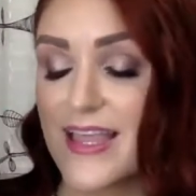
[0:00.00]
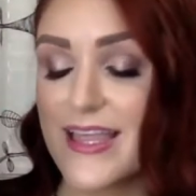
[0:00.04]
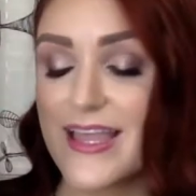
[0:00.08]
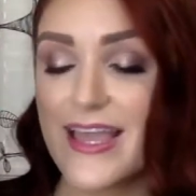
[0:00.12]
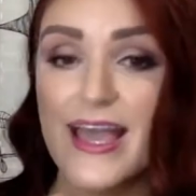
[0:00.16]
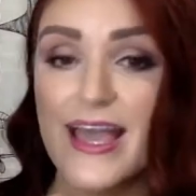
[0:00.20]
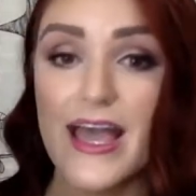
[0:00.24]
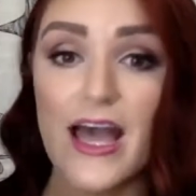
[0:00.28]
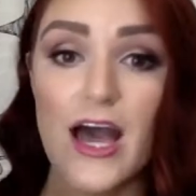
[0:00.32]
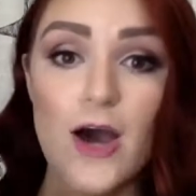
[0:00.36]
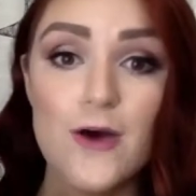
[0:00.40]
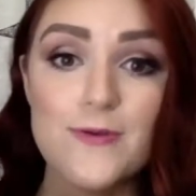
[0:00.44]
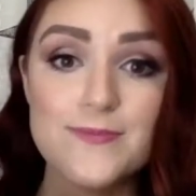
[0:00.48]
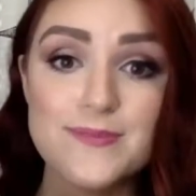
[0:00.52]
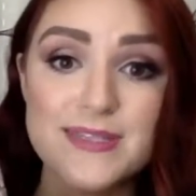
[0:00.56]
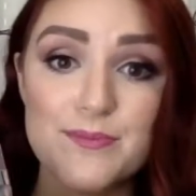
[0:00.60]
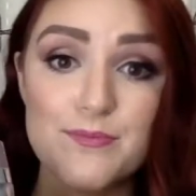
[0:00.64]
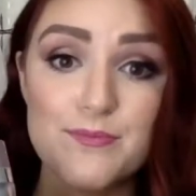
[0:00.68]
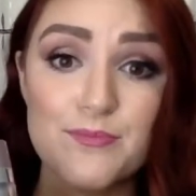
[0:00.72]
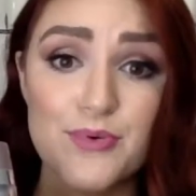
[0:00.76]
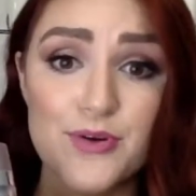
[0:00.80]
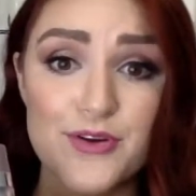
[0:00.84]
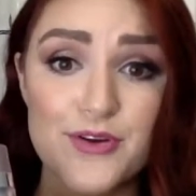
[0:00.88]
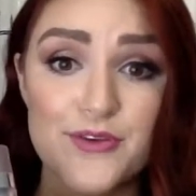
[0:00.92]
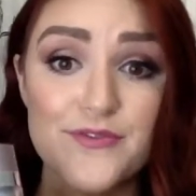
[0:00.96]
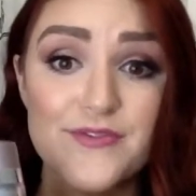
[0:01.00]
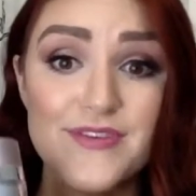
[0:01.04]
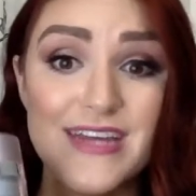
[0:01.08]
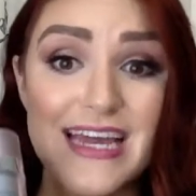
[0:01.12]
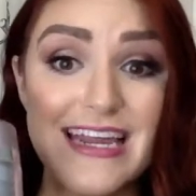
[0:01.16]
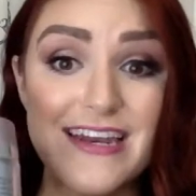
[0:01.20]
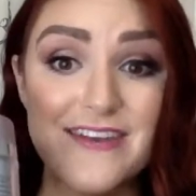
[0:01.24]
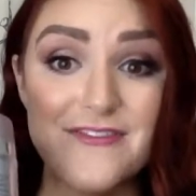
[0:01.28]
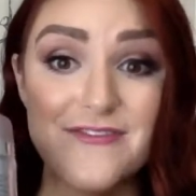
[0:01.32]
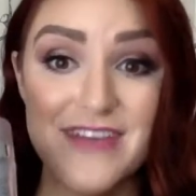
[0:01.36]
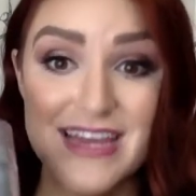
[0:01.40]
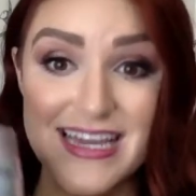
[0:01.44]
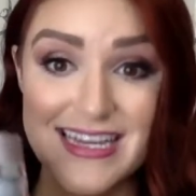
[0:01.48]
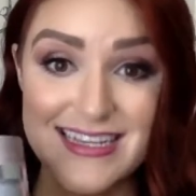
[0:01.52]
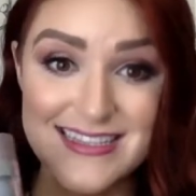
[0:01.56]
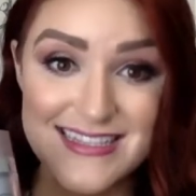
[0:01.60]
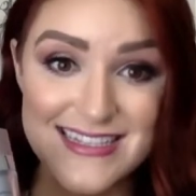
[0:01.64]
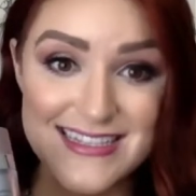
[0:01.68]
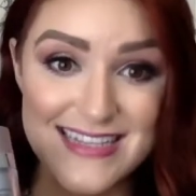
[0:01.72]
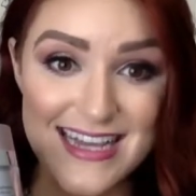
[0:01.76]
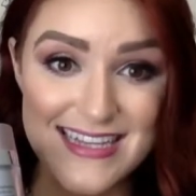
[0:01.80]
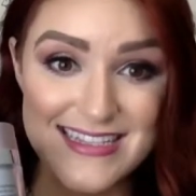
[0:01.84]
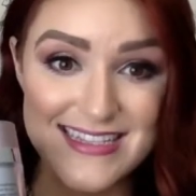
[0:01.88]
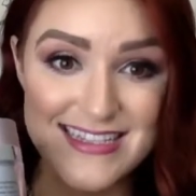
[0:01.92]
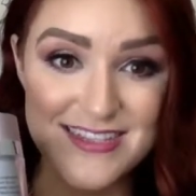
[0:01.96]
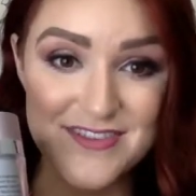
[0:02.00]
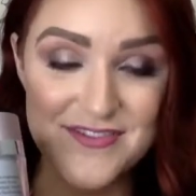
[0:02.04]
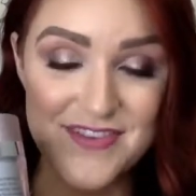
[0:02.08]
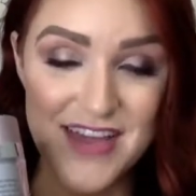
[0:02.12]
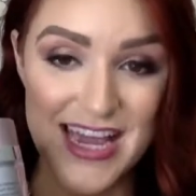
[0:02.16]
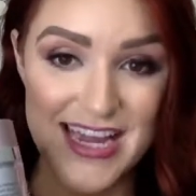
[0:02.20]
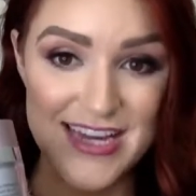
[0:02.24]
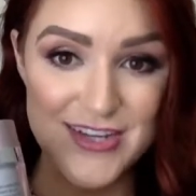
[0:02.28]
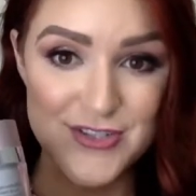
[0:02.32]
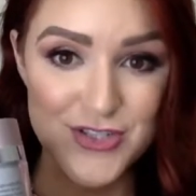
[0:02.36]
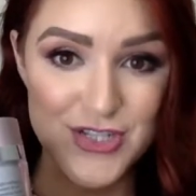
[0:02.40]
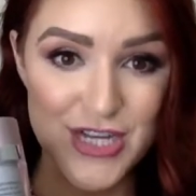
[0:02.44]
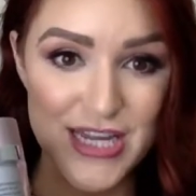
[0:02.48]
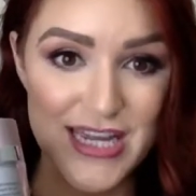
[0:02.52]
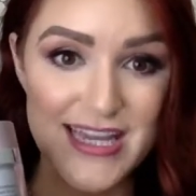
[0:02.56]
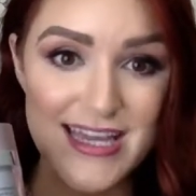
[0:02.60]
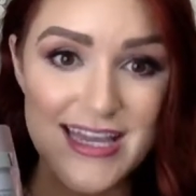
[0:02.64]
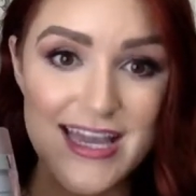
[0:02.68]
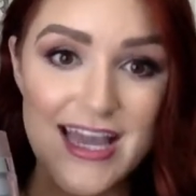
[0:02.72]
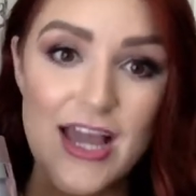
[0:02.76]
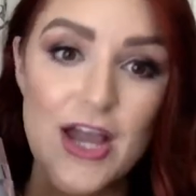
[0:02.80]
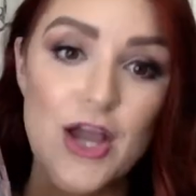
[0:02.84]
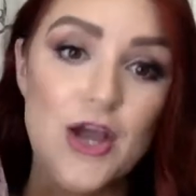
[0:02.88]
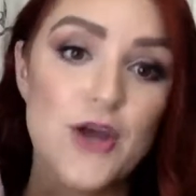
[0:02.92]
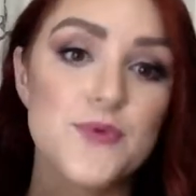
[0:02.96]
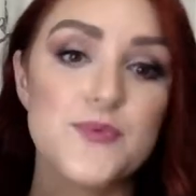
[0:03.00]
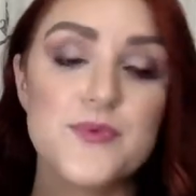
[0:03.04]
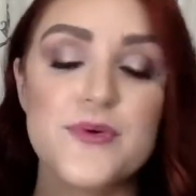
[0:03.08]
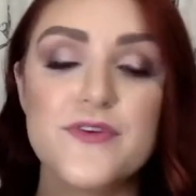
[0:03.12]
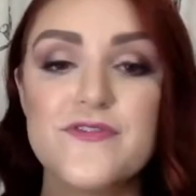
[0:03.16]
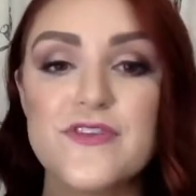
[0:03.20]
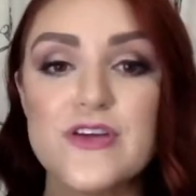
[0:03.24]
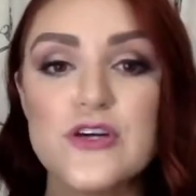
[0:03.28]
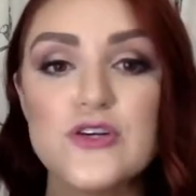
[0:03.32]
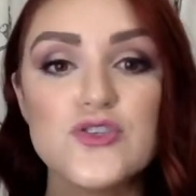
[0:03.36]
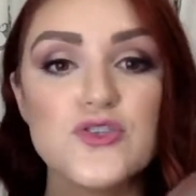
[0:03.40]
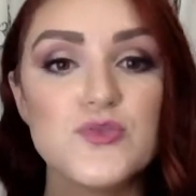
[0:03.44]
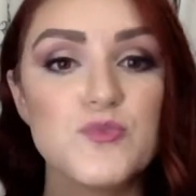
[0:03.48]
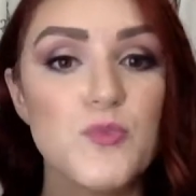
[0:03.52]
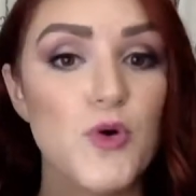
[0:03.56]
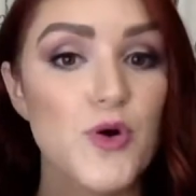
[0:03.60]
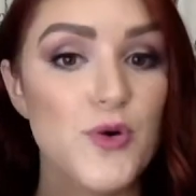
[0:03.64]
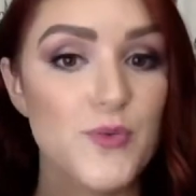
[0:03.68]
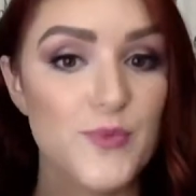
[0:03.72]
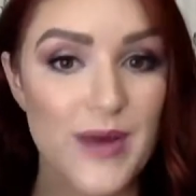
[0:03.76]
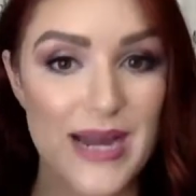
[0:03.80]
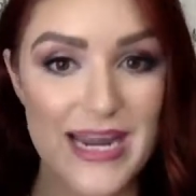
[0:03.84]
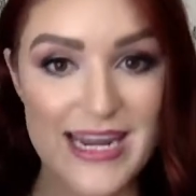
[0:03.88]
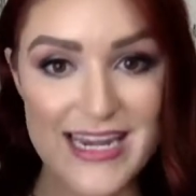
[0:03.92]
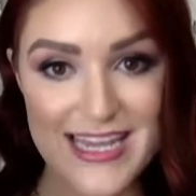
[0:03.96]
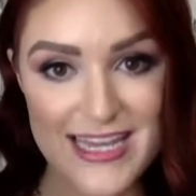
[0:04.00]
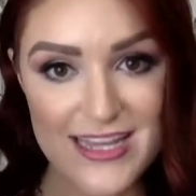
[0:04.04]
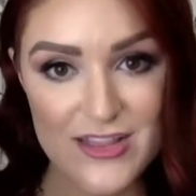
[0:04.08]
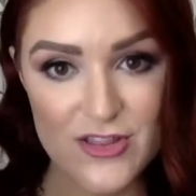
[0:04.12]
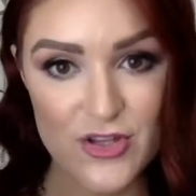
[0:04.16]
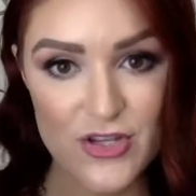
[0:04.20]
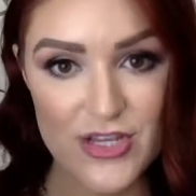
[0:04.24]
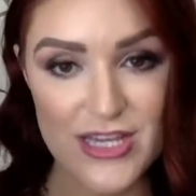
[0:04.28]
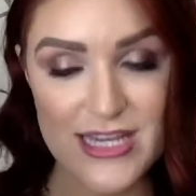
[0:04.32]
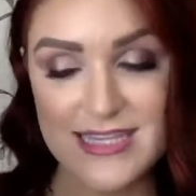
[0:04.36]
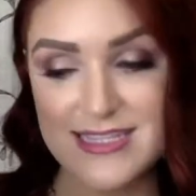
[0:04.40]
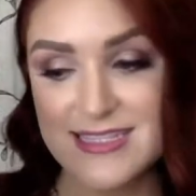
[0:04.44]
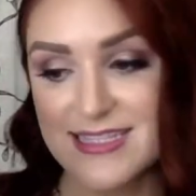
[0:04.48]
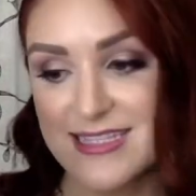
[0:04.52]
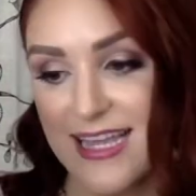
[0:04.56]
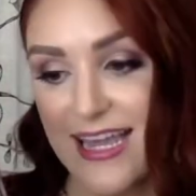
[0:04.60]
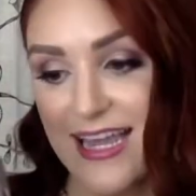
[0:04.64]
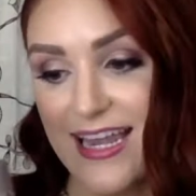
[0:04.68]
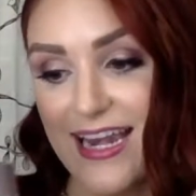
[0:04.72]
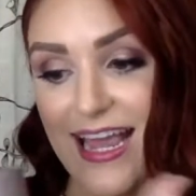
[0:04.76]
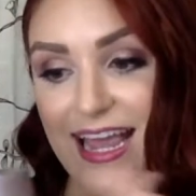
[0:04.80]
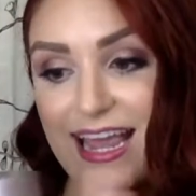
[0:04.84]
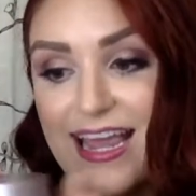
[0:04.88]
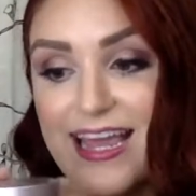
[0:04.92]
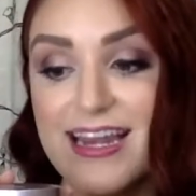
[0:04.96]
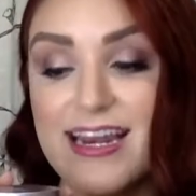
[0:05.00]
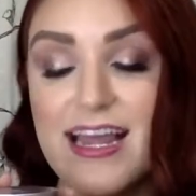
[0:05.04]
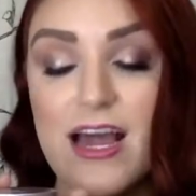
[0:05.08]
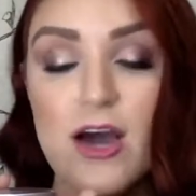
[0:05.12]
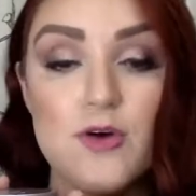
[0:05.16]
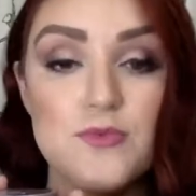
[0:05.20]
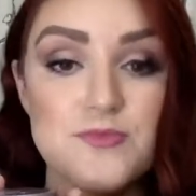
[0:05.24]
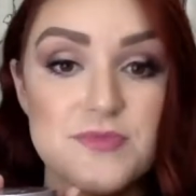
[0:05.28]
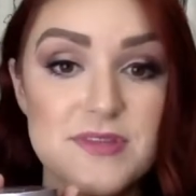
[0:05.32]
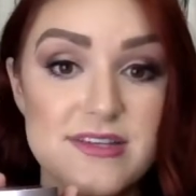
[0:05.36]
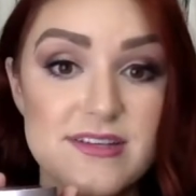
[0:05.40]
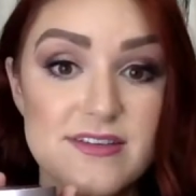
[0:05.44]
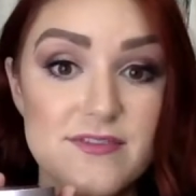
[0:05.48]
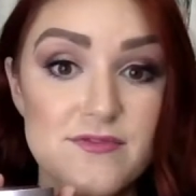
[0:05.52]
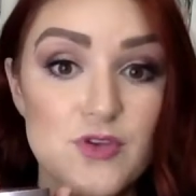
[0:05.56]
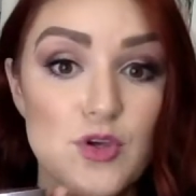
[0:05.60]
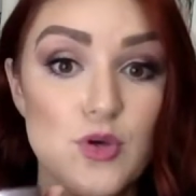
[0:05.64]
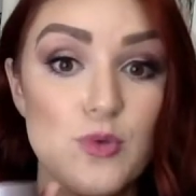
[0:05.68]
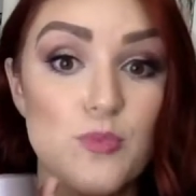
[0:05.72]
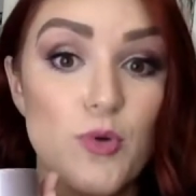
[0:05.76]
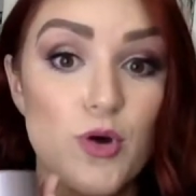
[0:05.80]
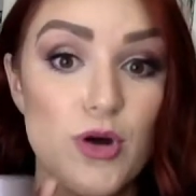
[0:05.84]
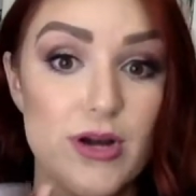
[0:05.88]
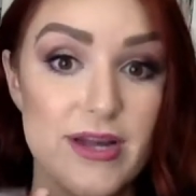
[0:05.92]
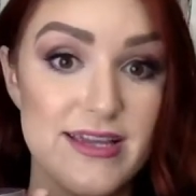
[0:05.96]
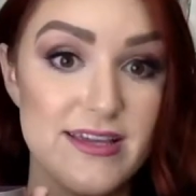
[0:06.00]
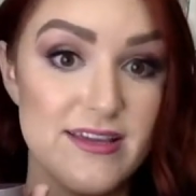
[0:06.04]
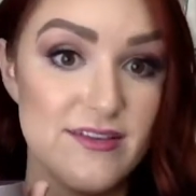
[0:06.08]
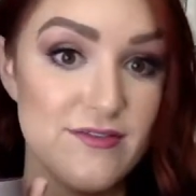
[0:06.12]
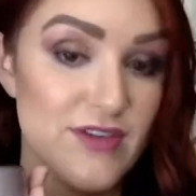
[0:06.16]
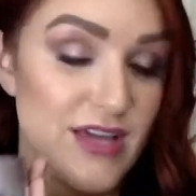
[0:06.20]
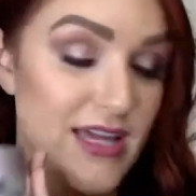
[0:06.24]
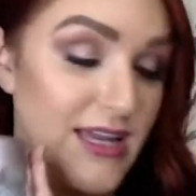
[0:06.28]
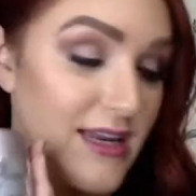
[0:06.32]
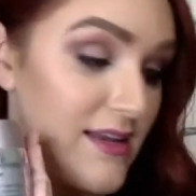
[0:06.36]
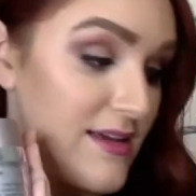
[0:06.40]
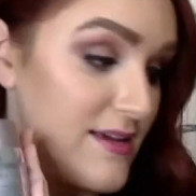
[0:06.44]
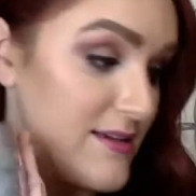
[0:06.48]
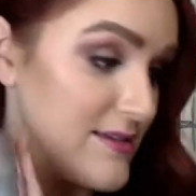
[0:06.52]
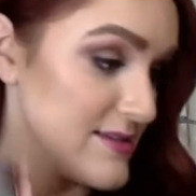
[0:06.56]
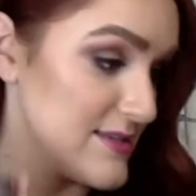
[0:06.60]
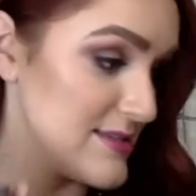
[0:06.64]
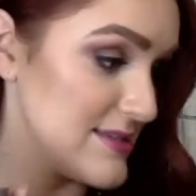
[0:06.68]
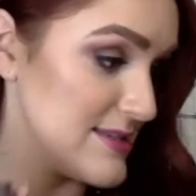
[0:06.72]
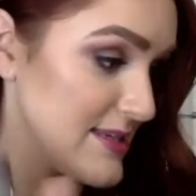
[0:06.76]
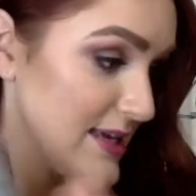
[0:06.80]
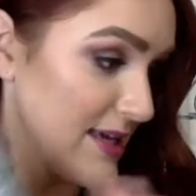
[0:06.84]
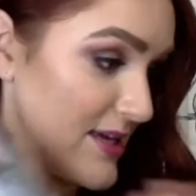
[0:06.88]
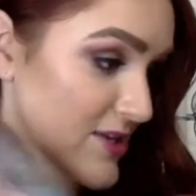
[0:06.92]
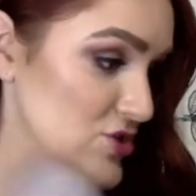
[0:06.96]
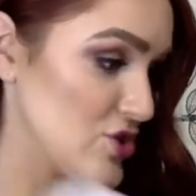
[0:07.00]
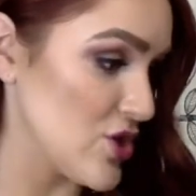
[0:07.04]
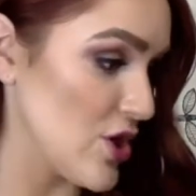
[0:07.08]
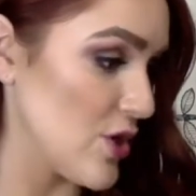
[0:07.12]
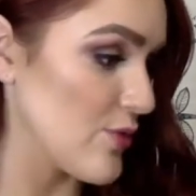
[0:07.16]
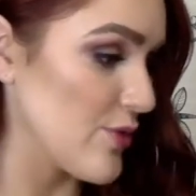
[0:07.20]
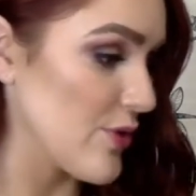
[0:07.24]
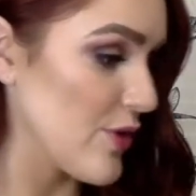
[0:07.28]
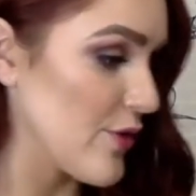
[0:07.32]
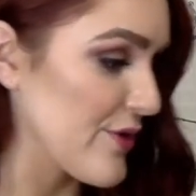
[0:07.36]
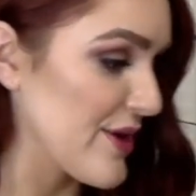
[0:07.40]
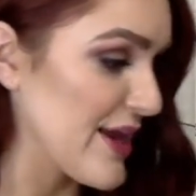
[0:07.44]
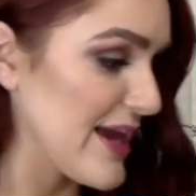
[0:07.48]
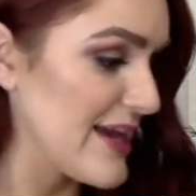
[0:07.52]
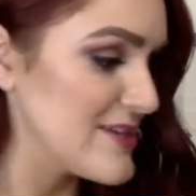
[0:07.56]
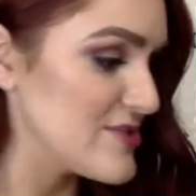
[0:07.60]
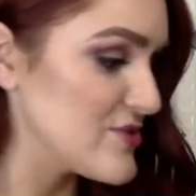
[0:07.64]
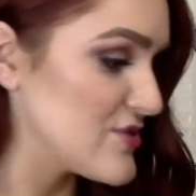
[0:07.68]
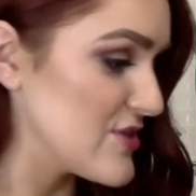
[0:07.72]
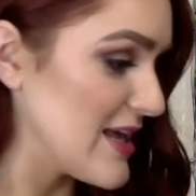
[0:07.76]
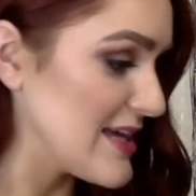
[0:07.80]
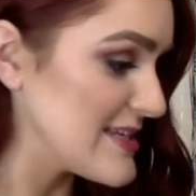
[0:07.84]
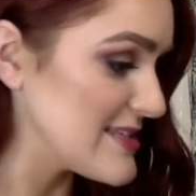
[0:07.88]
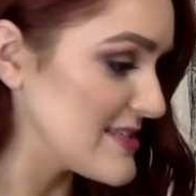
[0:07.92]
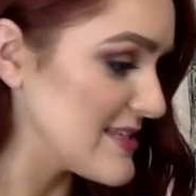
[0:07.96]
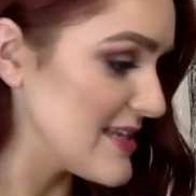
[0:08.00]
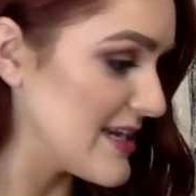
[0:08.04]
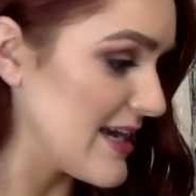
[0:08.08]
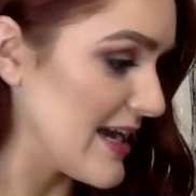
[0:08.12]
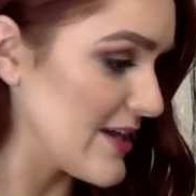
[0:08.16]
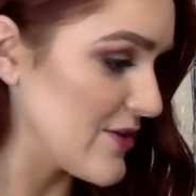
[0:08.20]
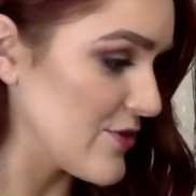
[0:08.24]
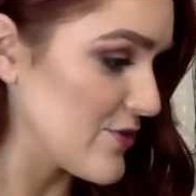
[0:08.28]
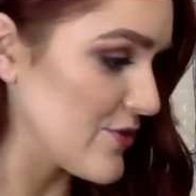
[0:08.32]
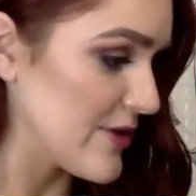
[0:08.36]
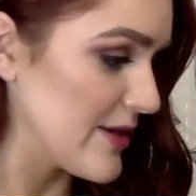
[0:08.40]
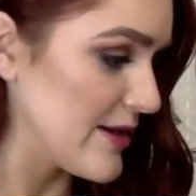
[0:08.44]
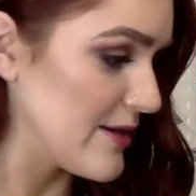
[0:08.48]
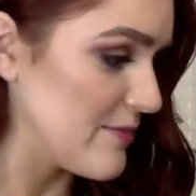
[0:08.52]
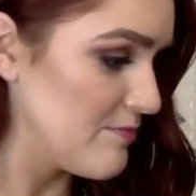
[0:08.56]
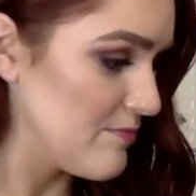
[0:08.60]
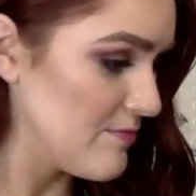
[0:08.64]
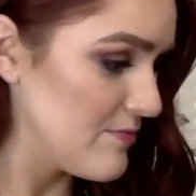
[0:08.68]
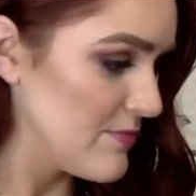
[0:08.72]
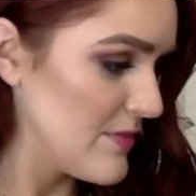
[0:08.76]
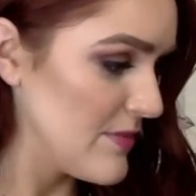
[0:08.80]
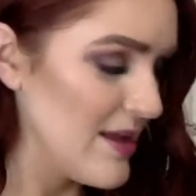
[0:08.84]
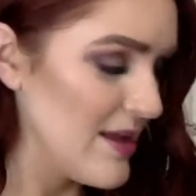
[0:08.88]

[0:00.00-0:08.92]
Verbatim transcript: It helps improve advanced signs of aging, reveals more radiant looking skin, and helps give you more even skin tone. Okay, so that's the night cream.